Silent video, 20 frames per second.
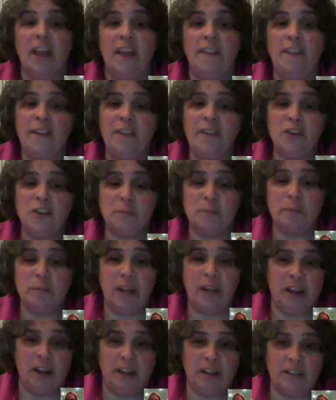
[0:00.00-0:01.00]
And then there's
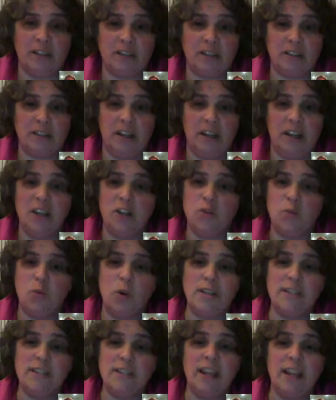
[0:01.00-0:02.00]
my youngest. He is
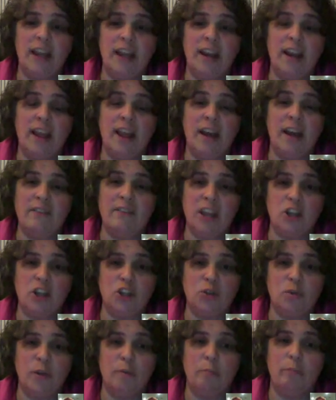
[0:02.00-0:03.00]
once again having
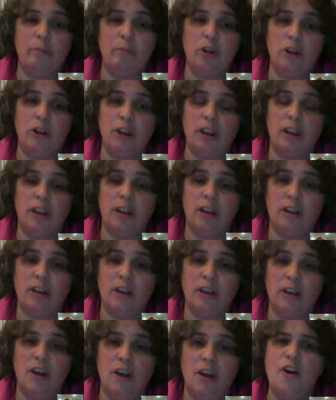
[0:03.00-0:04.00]
issues with the bully.
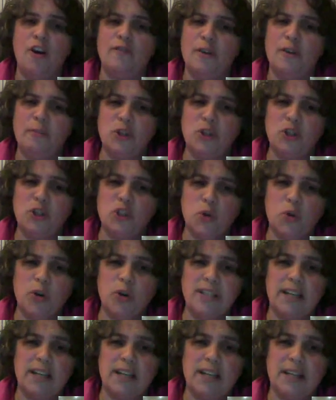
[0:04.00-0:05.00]
From the
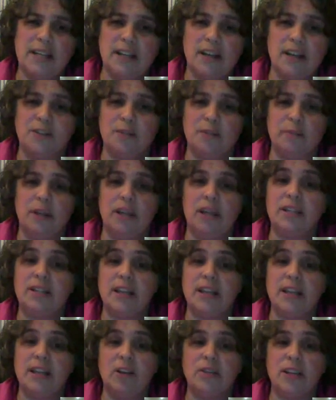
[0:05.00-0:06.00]
stories he tells me, it
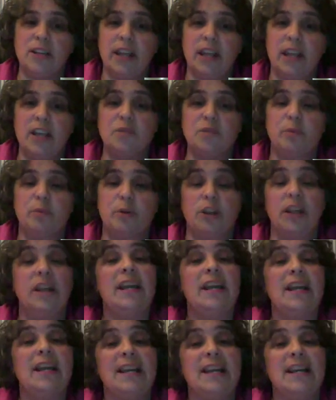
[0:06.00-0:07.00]
sounds like his
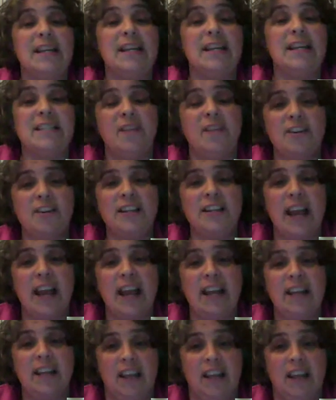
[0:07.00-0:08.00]
bully is a very
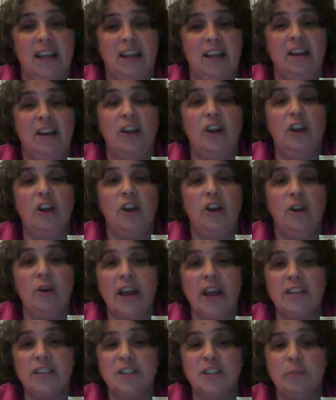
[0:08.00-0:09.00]
sad kid
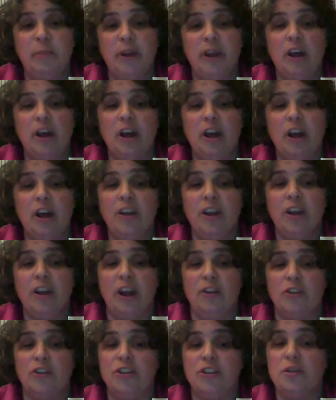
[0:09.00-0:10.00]
who has to pick on
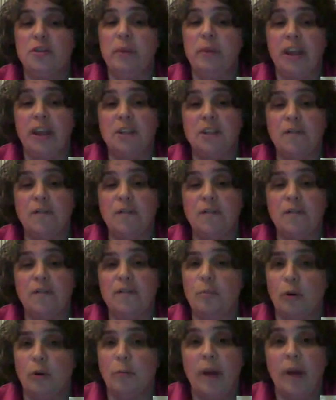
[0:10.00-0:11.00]
others to make himself
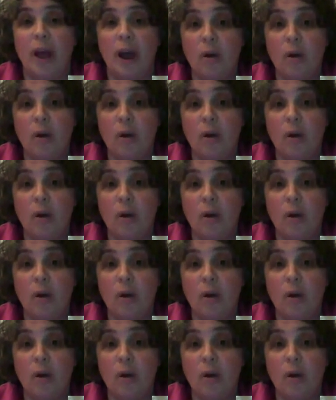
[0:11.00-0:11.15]
feel more